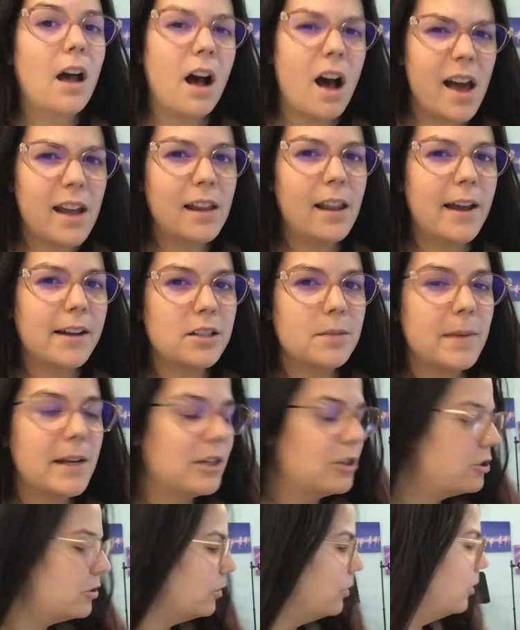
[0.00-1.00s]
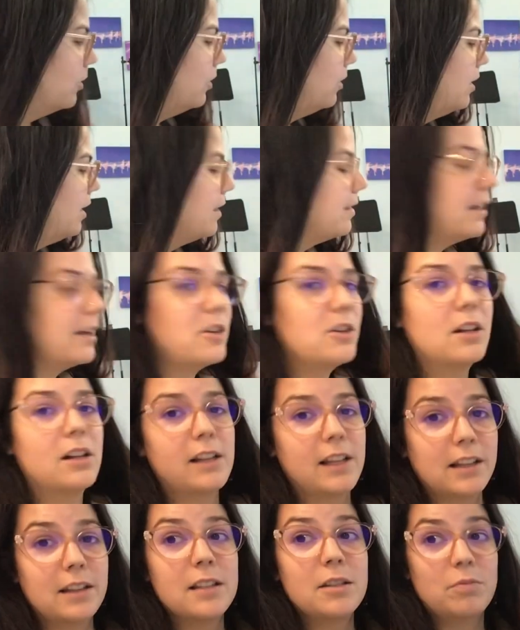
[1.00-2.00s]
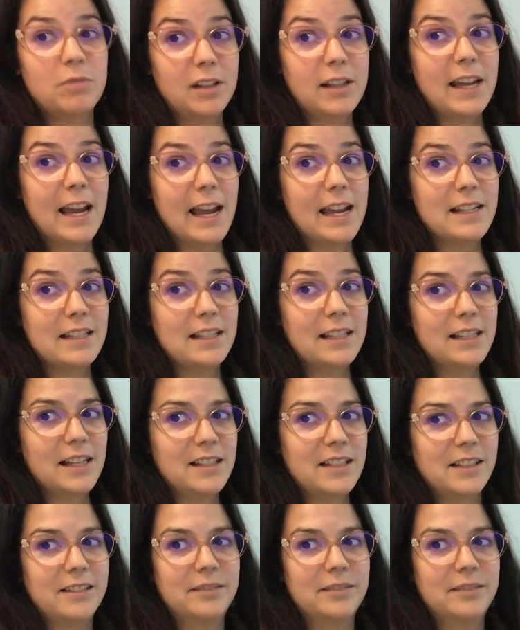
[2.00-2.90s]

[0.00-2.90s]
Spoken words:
I'd like to make sure that you click this really handy setting.